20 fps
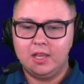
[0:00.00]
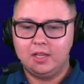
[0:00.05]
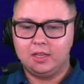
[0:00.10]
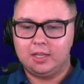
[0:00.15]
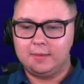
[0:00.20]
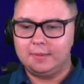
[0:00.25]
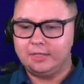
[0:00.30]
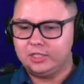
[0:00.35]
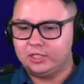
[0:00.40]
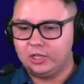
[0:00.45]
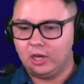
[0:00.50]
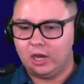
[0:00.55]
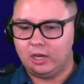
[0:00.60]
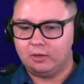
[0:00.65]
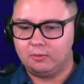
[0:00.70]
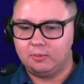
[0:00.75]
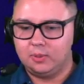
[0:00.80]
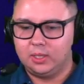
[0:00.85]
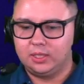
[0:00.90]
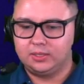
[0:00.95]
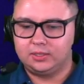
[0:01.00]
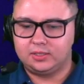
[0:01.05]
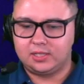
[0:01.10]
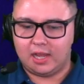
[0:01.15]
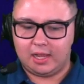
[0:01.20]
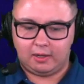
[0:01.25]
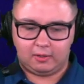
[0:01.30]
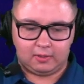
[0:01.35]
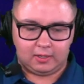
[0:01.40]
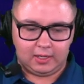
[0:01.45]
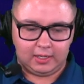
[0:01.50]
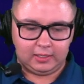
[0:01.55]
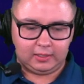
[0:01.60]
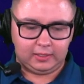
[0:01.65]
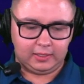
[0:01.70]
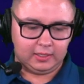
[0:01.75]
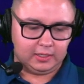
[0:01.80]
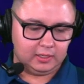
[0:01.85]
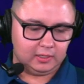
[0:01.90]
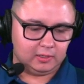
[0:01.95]
Let me start with Tyler
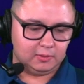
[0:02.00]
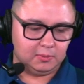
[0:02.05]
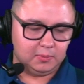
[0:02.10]
Huntley here.